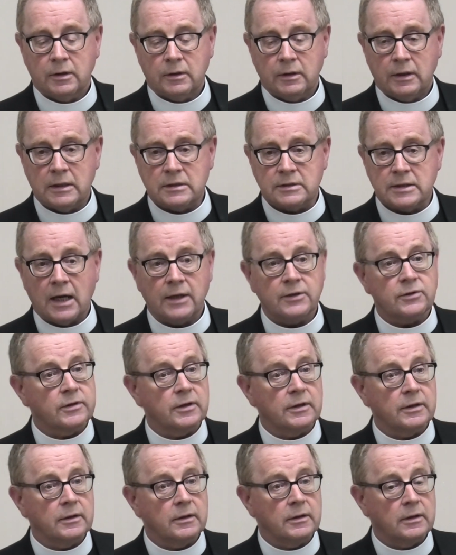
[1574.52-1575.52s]
Is that
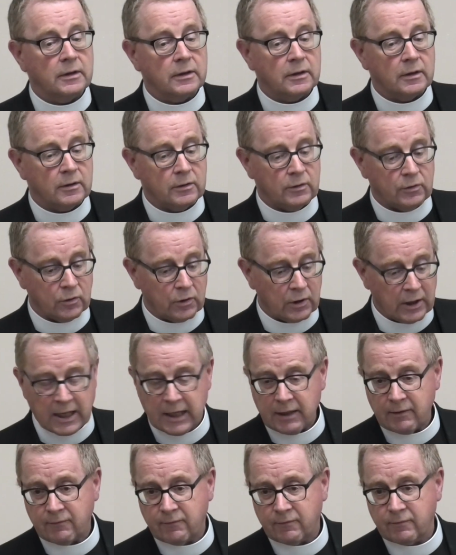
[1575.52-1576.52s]
your
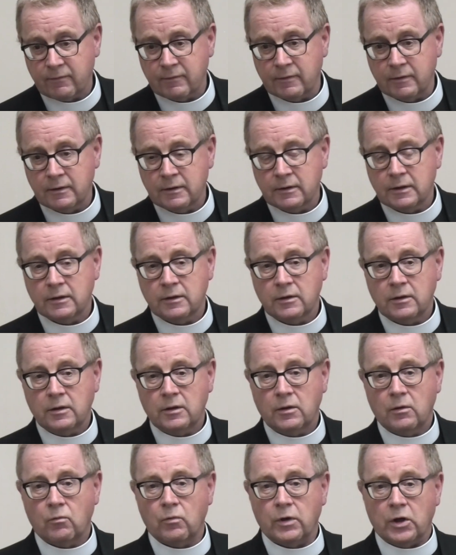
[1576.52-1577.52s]
life?
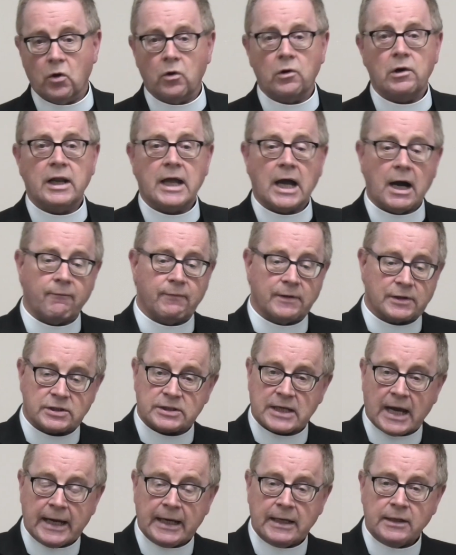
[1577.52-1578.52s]
We only have the
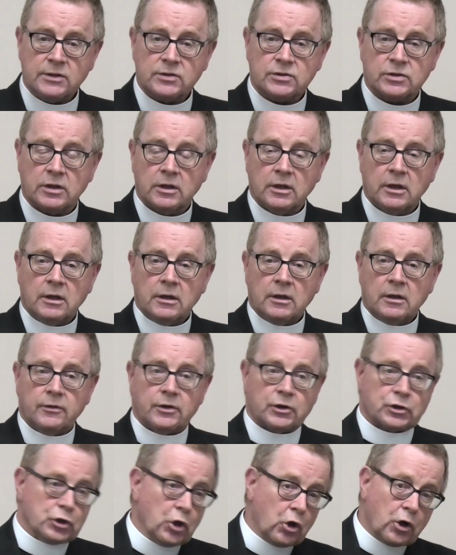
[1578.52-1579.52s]
signs?
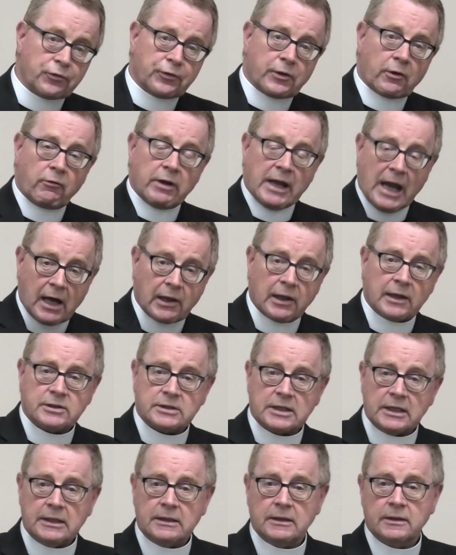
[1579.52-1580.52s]
There's not the
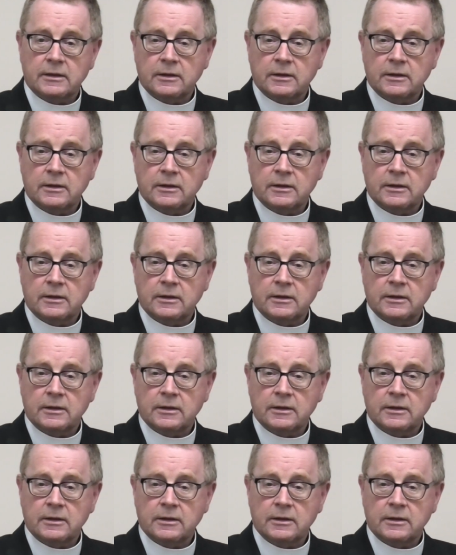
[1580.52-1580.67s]
reality?